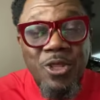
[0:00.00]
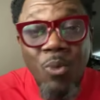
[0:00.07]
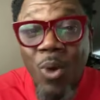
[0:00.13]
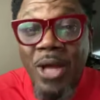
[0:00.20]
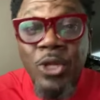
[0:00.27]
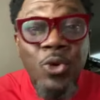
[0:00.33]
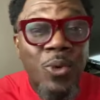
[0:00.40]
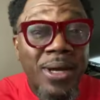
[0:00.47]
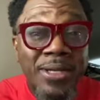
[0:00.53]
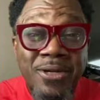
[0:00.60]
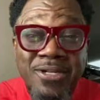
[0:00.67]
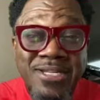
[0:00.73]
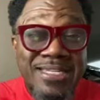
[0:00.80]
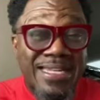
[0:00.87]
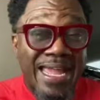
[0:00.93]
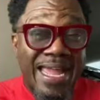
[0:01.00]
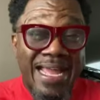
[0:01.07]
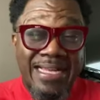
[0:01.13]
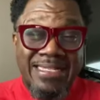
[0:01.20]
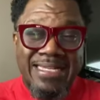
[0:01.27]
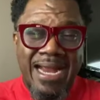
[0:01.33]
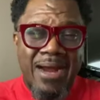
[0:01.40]
You're the one who
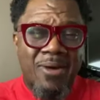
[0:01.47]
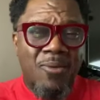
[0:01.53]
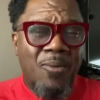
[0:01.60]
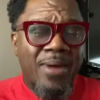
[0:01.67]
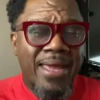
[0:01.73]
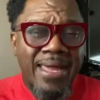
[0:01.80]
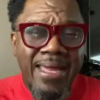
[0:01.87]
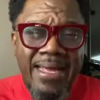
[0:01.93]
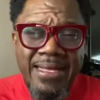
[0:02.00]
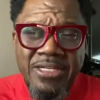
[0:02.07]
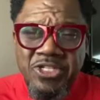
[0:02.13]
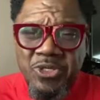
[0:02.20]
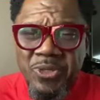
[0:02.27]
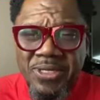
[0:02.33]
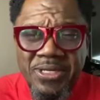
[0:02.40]
understands our ways.